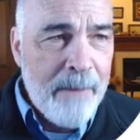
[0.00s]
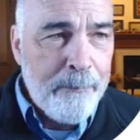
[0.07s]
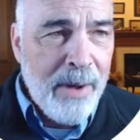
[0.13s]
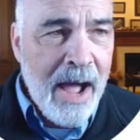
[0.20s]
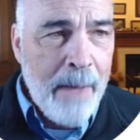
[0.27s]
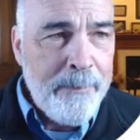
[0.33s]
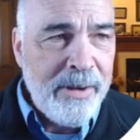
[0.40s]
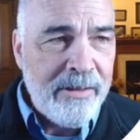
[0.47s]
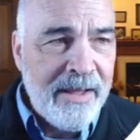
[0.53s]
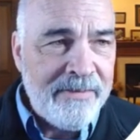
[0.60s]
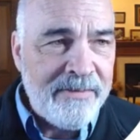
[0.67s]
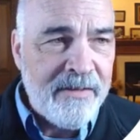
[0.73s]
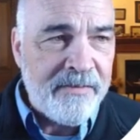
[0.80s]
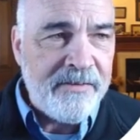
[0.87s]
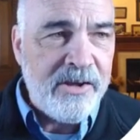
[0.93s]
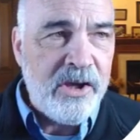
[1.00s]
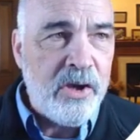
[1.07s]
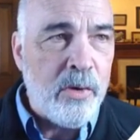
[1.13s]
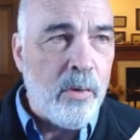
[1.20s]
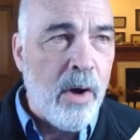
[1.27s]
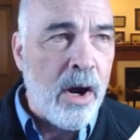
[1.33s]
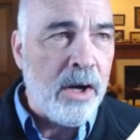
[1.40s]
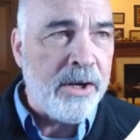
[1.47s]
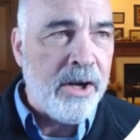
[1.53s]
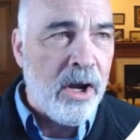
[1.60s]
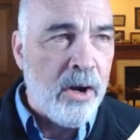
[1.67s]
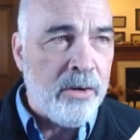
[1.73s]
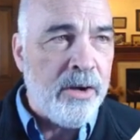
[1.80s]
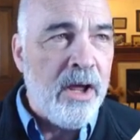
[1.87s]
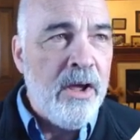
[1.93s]
populate this QR
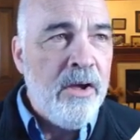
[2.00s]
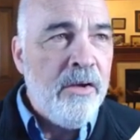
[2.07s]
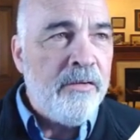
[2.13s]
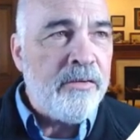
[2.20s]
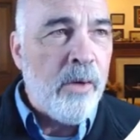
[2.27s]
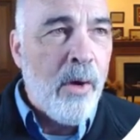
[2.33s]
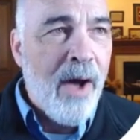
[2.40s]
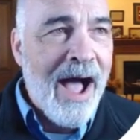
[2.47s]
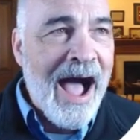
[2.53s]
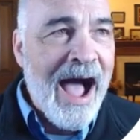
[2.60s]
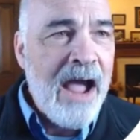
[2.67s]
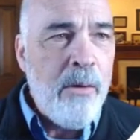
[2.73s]
code. So I